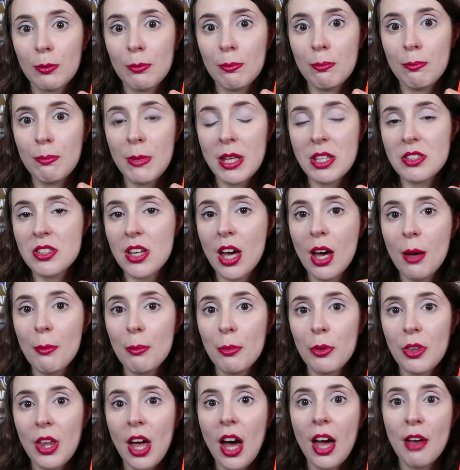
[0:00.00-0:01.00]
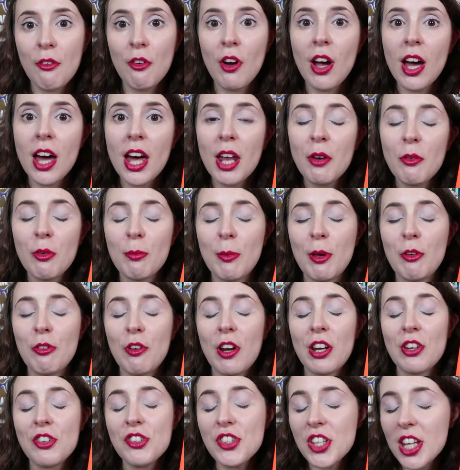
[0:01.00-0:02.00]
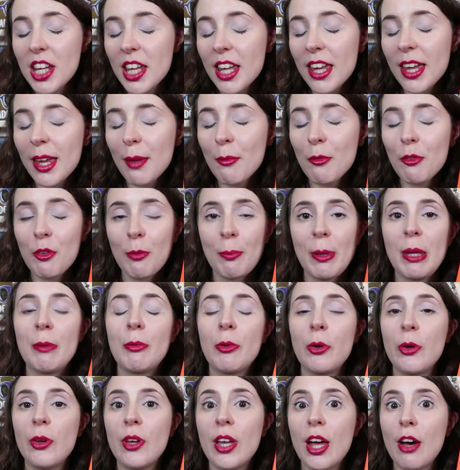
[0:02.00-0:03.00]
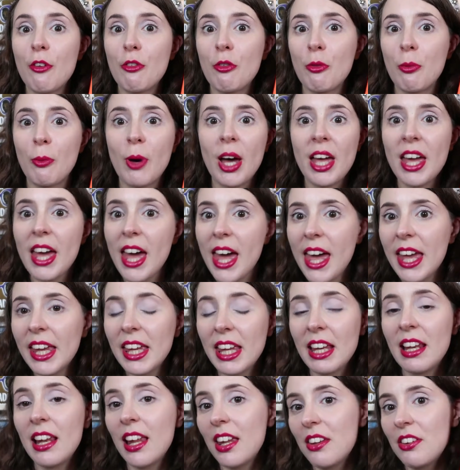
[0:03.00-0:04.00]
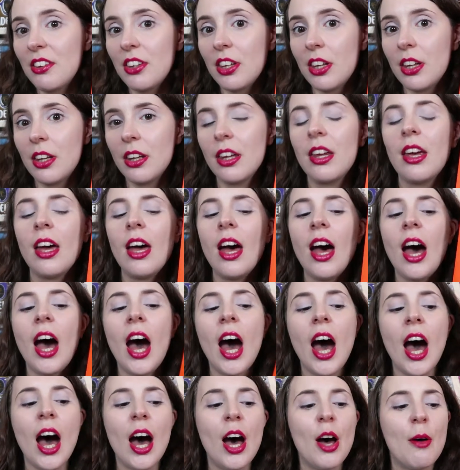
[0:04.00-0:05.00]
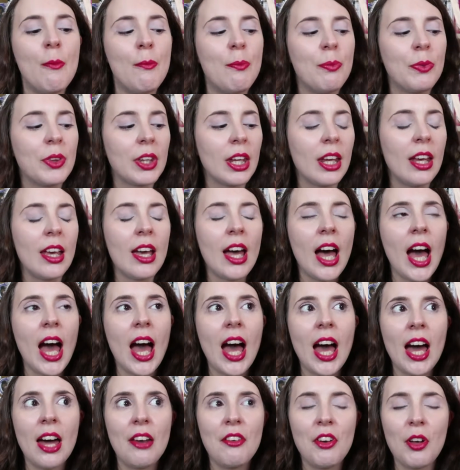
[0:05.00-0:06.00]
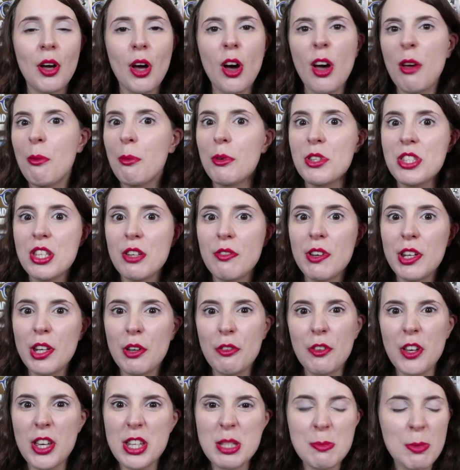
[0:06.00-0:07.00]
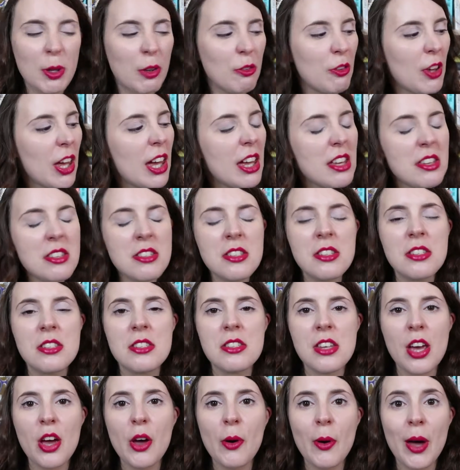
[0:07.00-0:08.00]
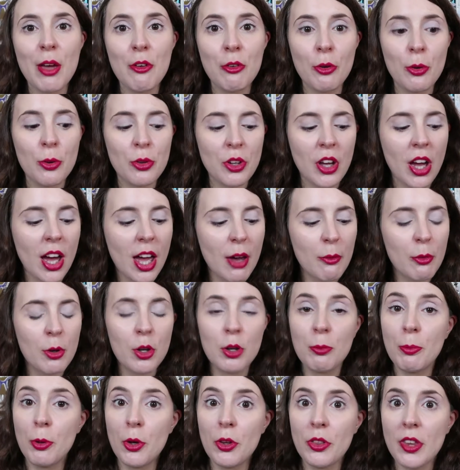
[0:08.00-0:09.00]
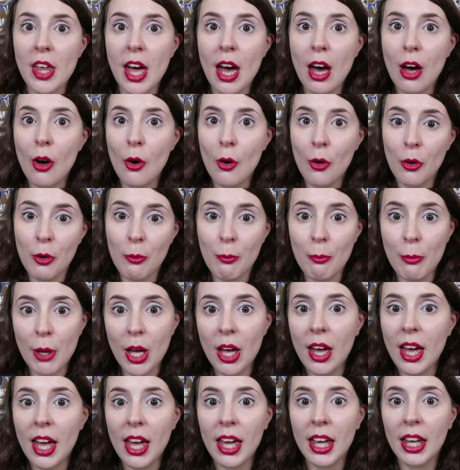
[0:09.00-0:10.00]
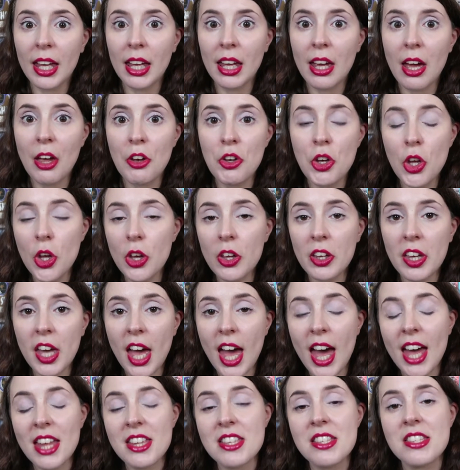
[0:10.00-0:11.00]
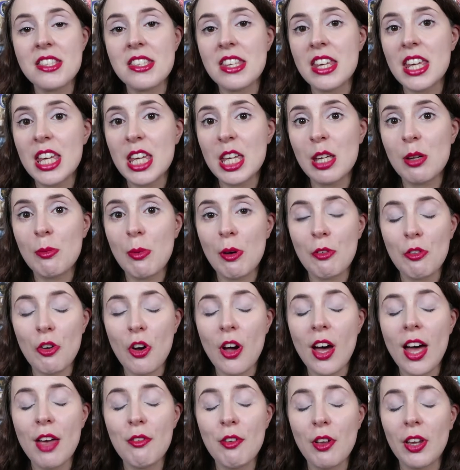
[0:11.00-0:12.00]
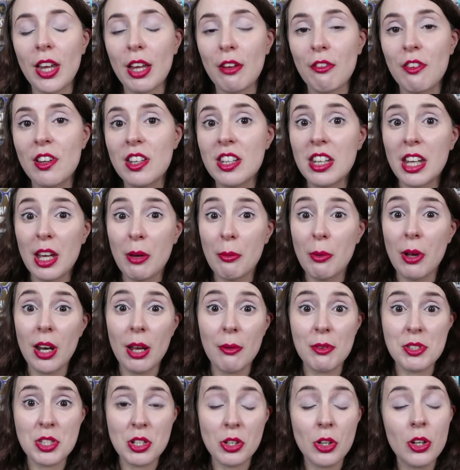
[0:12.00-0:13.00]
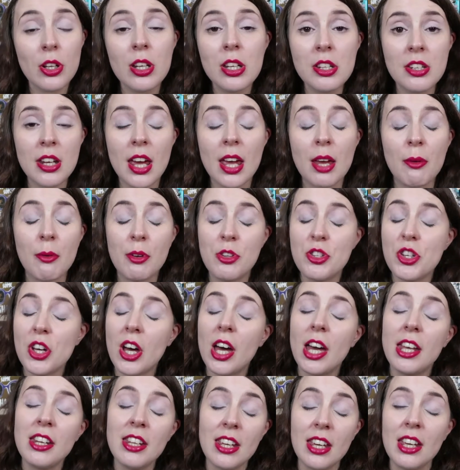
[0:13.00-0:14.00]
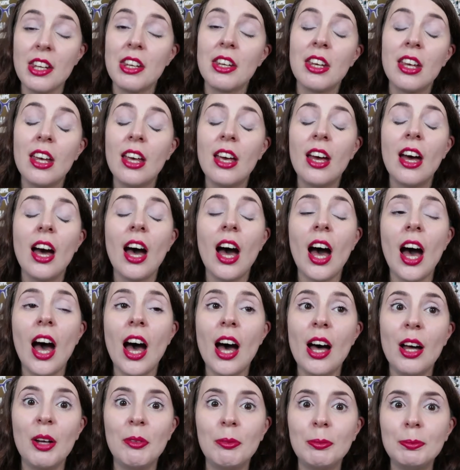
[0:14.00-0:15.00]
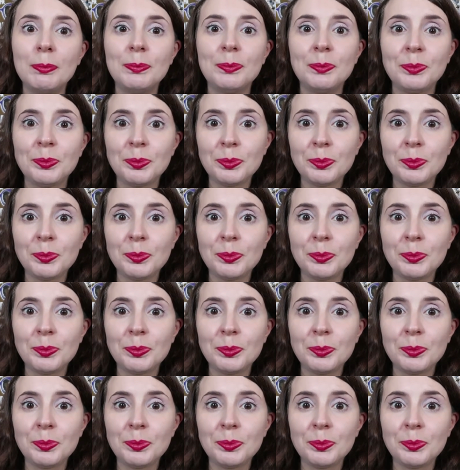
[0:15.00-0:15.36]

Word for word: meetup that I run with my friend Jim for people who love YA in London. Um, and I wanted to read her first book first, so I thought I would put that on my Nook and see whether I felt like reading it while I was on holiday, which I did. Um,